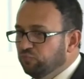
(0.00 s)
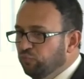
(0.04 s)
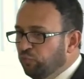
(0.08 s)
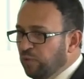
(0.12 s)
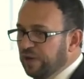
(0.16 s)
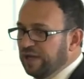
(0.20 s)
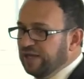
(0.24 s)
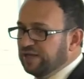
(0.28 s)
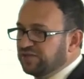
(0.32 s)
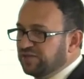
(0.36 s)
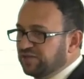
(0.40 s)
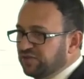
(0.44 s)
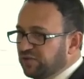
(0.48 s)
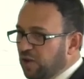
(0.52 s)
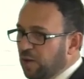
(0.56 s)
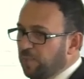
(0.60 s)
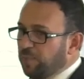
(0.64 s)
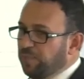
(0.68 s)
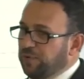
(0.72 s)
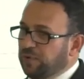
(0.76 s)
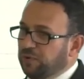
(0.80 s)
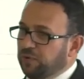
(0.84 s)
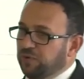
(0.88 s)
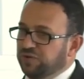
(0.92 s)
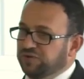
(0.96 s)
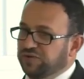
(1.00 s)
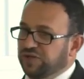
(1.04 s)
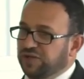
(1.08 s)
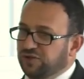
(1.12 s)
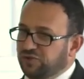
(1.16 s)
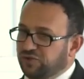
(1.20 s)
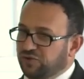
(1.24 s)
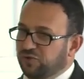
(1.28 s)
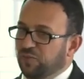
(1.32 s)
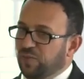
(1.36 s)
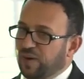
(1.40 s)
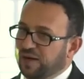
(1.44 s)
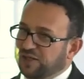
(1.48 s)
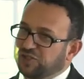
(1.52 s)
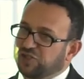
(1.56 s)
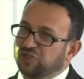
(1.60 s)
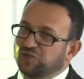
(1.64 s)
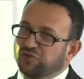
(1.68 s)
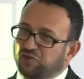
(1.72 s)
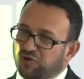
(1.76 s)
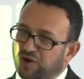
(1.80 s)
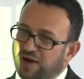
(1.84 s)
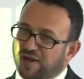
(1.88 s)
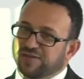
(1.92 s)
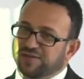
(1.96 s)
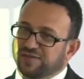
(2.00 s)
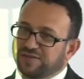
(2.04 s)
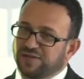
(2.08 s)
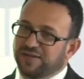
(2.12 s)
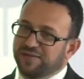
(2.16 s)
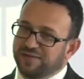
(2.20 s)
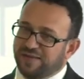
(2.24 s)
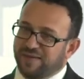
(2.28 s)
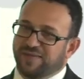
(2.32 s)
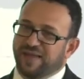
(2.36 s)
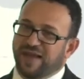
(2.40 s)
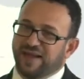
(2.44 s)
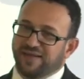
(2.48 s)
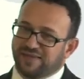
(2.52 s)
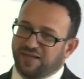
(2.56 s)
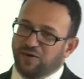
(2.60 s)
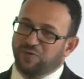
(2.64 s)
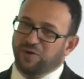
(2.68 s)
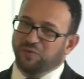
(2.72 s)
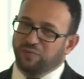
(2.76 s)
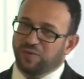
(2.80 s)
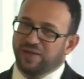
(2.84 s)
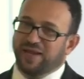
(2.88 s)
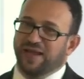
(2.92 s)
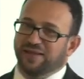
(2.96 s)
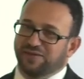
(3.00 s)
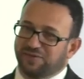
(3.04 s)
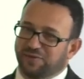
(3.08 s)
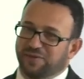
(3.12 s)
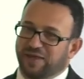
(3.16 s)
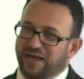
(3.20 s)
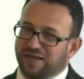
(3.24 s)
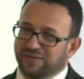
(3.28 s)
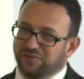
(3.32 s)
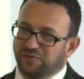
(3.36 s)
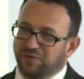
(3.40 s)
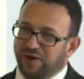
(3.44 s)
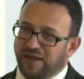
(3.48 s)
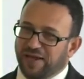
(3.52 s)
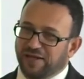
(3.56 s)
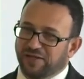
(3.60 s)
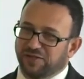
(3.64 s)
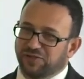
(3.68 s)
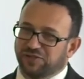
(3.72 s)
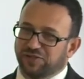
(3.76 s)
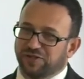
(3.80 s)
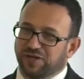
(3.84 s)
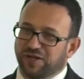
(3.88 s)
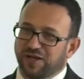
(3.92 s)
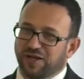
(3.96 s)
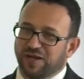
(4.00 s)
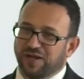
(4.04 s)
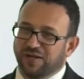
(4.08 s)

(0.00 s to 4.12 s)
we stop losing too much trust in the data when we get to that range.